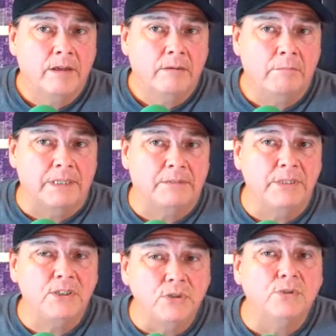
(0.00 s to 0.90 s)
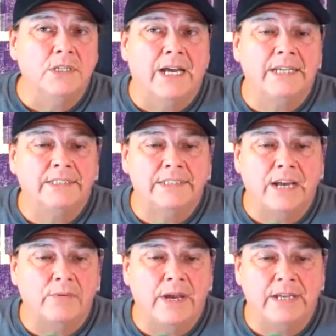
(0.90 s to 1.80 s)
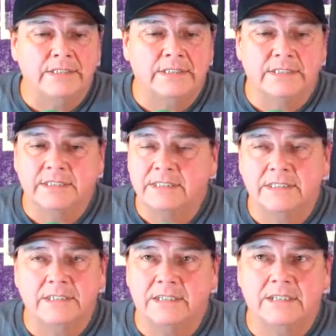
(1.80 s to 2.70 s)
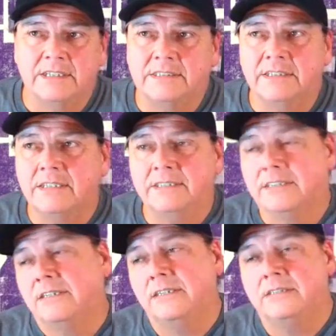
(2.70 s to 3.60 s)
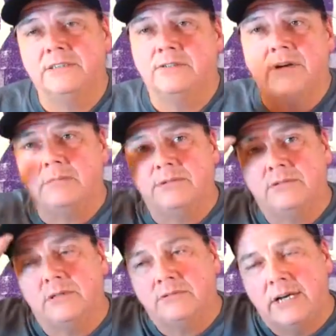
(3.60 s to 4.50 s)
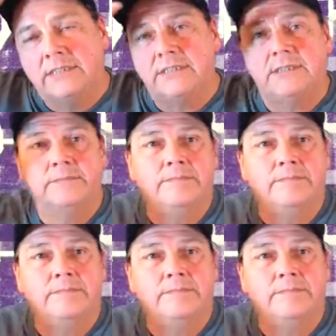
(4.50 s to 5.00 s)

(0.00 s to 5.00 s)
But to be utilized in that way is just, it's an incredible tragedy.